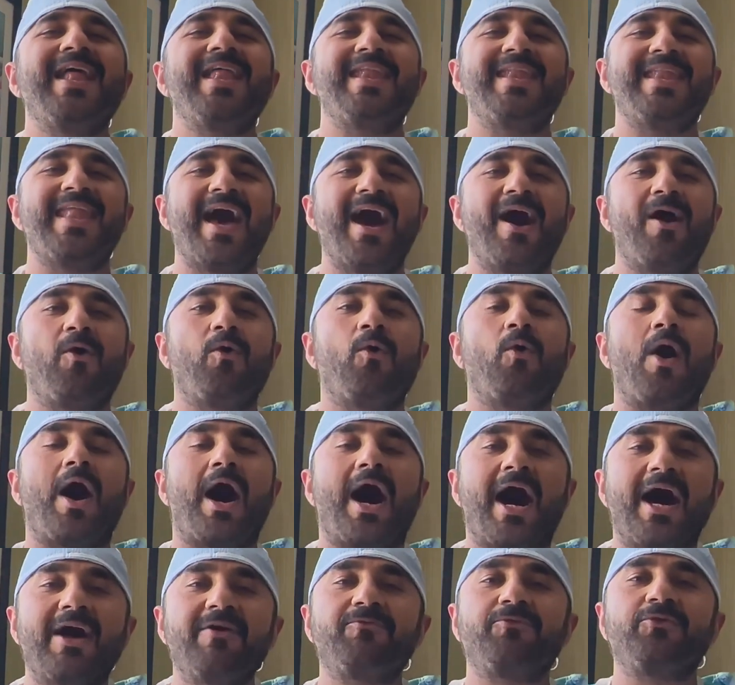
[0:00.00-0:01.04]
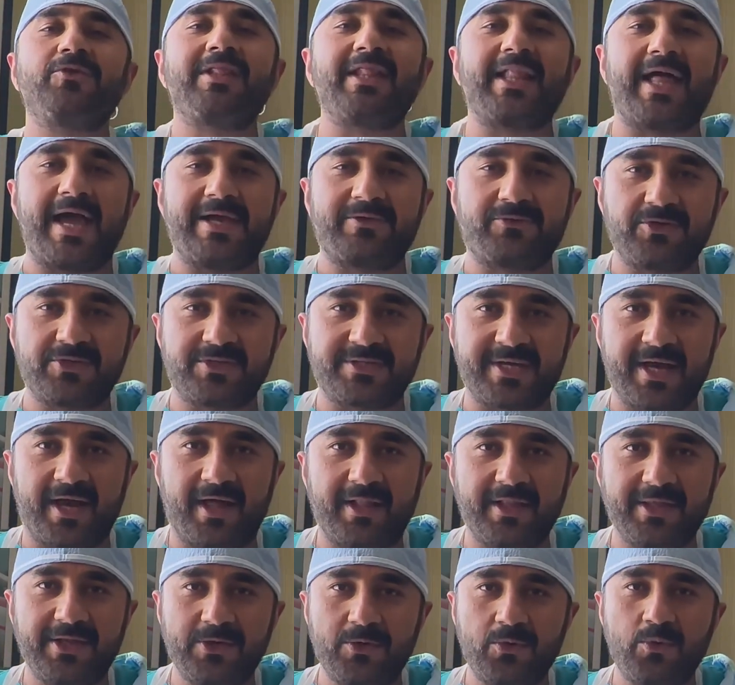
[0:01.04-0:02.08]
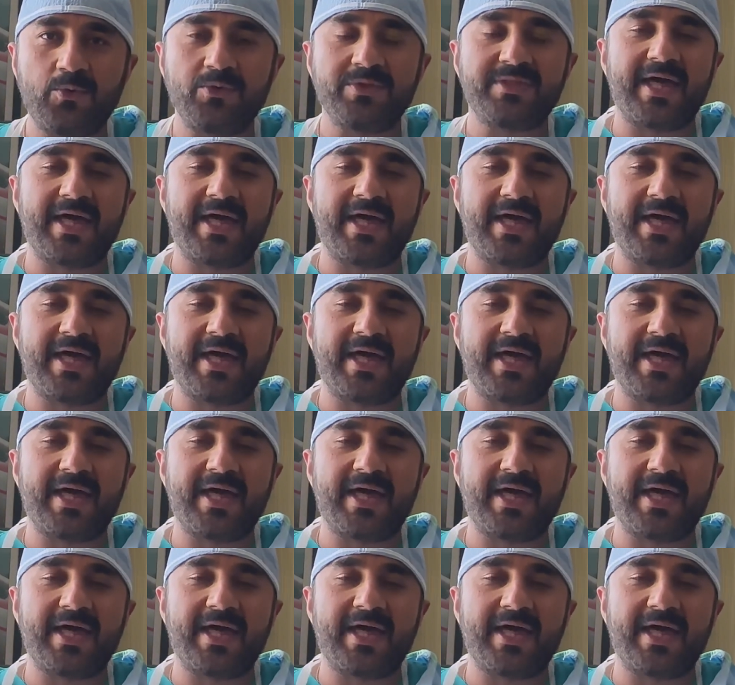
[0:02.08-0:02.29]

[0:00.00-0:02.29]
Now, I would like to tell you